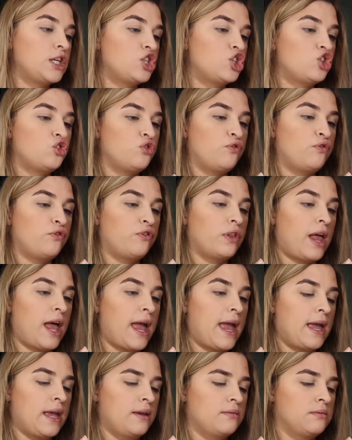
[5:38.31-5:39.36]

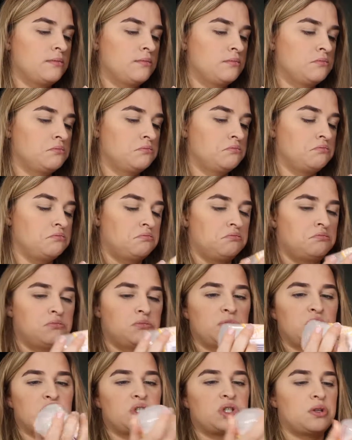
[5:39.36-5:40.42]
Souffle.
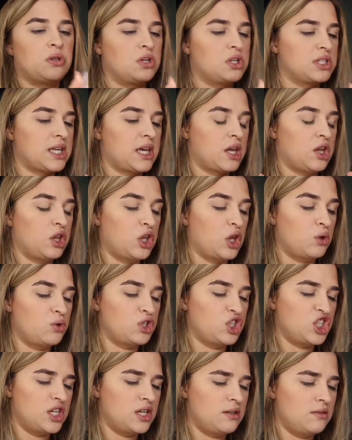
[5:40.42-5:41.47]
So it looks like a
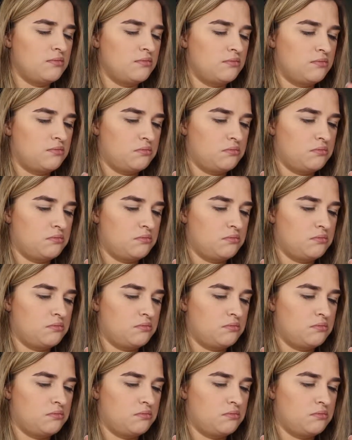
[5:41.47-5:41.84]
lotion.